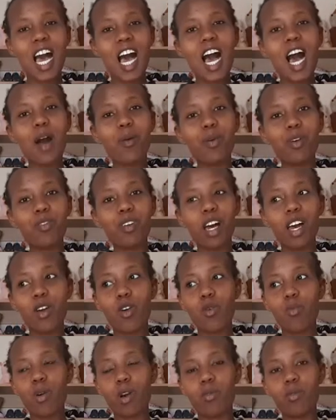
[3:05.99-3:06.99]
However, I
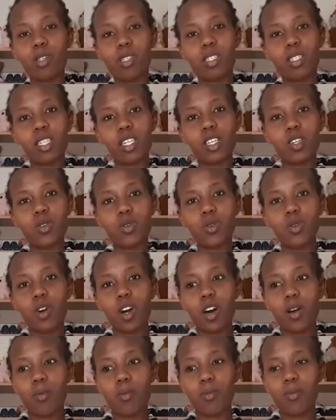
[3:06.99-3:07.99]
hope I will see you
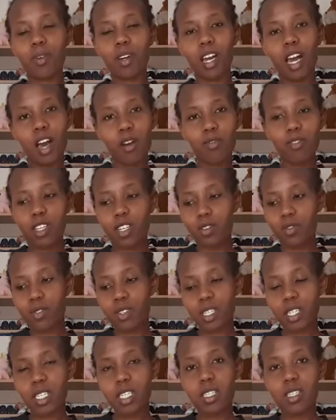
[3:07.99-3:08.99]
after you've
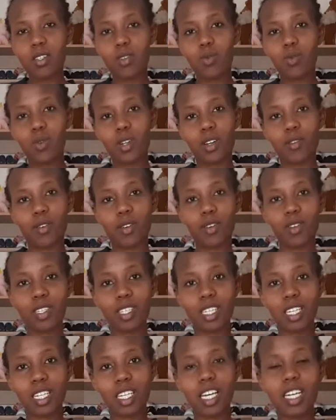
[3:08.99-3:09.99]
seen whatever you're
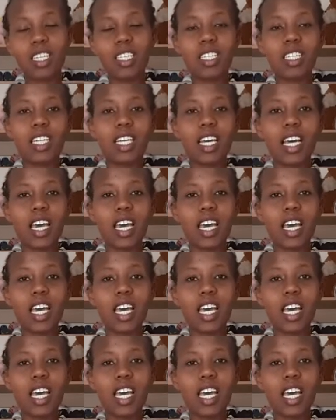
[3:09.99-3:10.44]
seeing next.